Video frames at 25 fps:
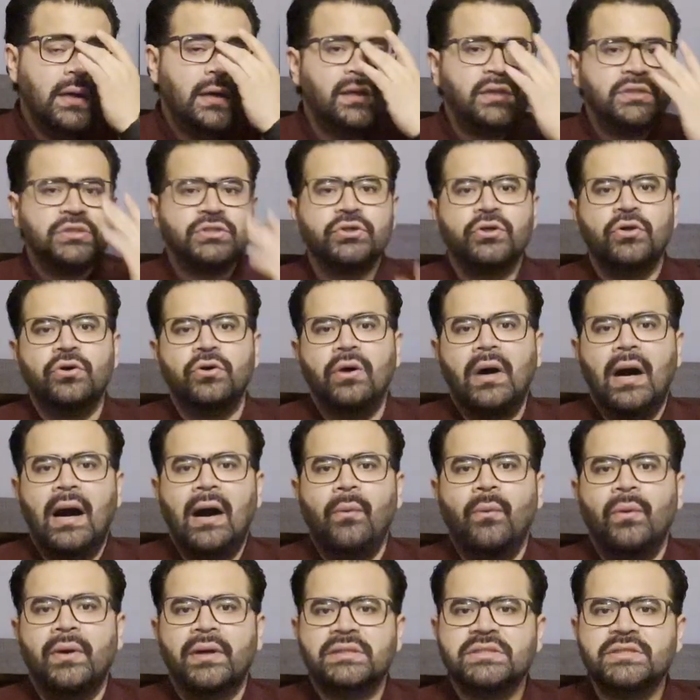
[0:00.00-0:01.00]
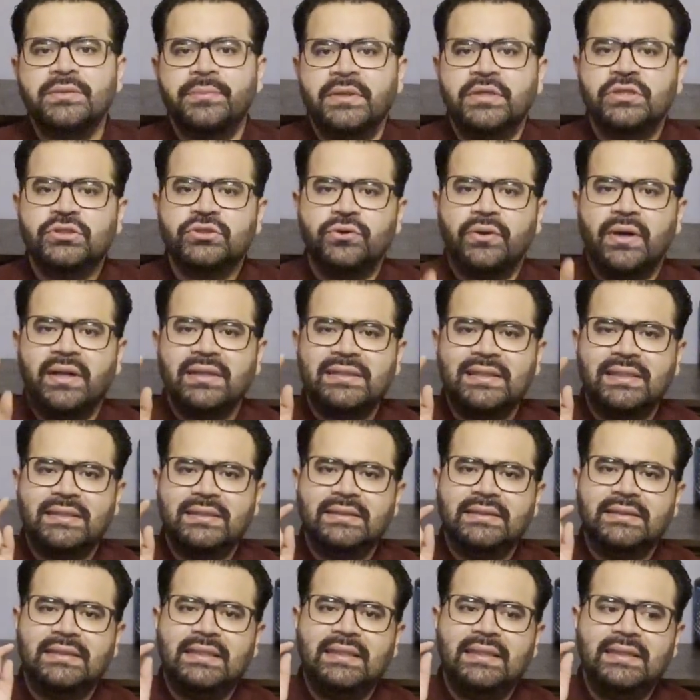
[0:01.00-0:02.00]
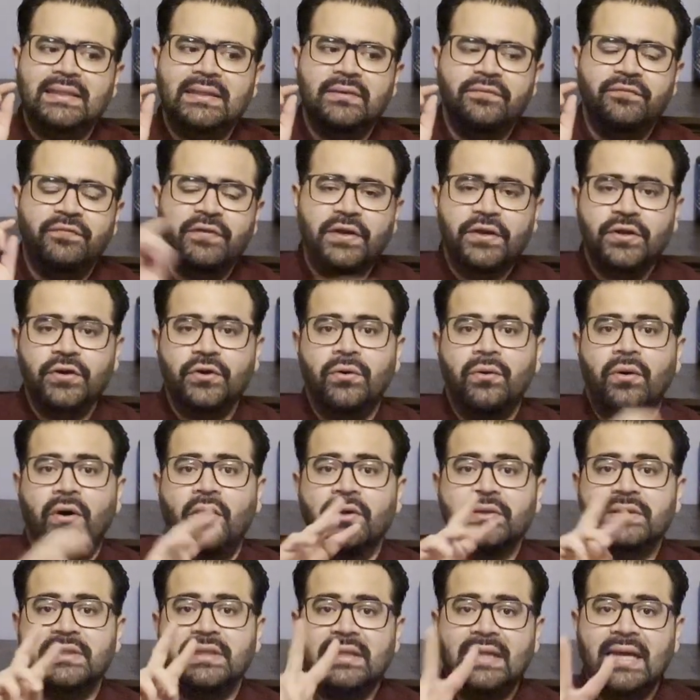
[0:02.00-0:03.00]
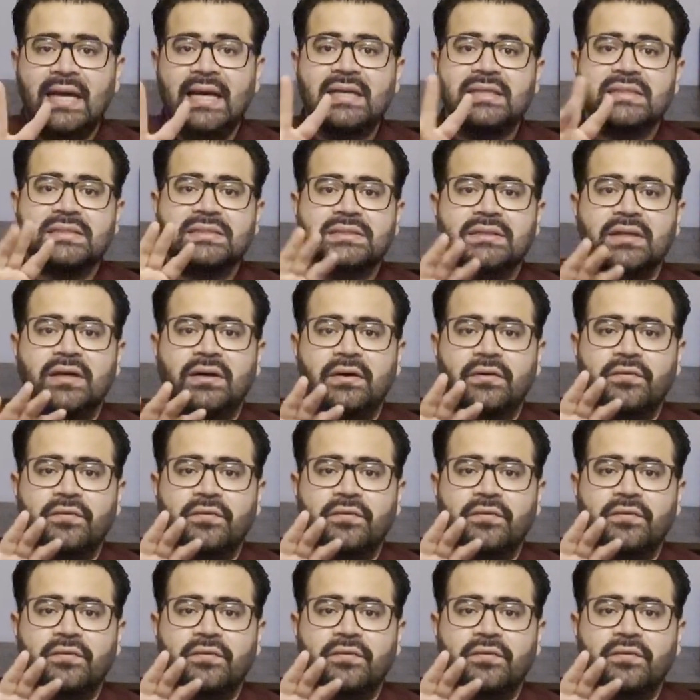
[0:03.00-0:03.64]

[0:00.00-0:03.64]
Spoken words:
so I wanted to make sure I did the video on the last